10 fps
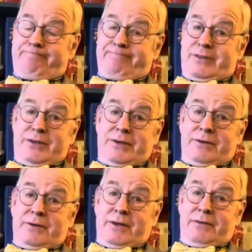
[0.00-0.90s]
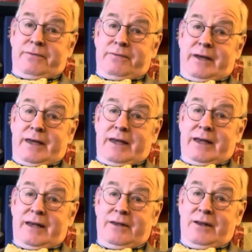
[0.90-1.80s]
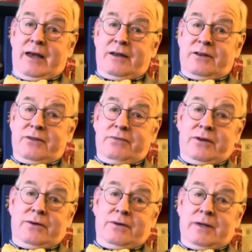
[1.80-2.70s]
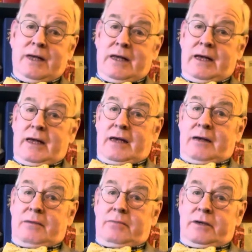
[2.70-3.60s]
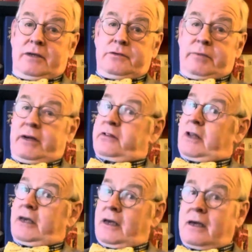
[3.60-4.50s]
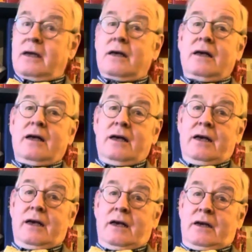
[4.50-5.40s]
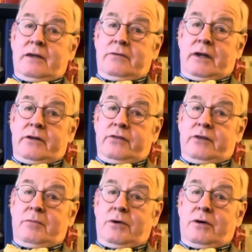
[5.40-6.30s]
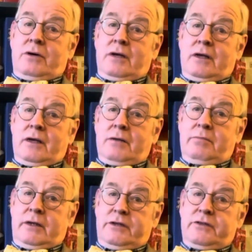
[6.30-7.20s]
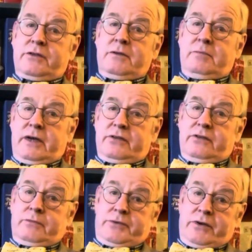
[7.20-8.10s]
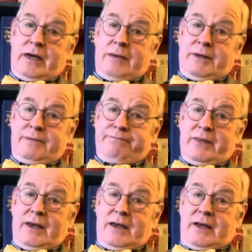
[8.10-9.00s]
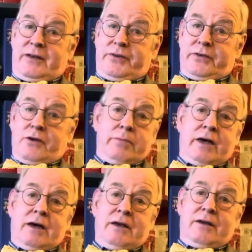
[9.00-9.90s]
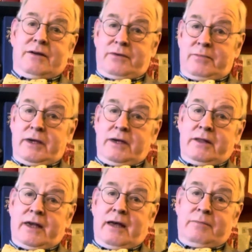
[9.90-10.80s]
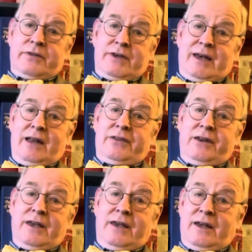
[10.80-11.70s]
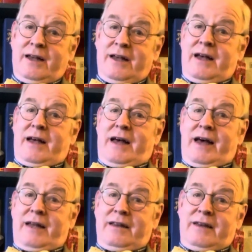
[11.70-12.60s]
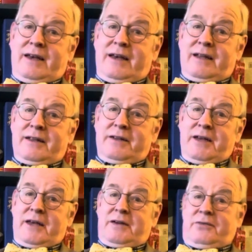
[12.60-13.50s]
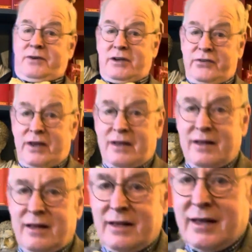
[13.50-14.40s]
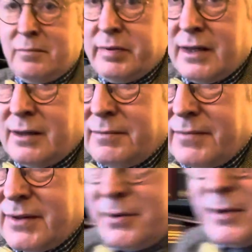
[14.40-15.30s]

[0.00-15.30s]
so if you like this video, please press like, and if you'd like to see more, please press subscribe. So it's goodbye from me, the carpenter Anthony, and Fraser and Bill, who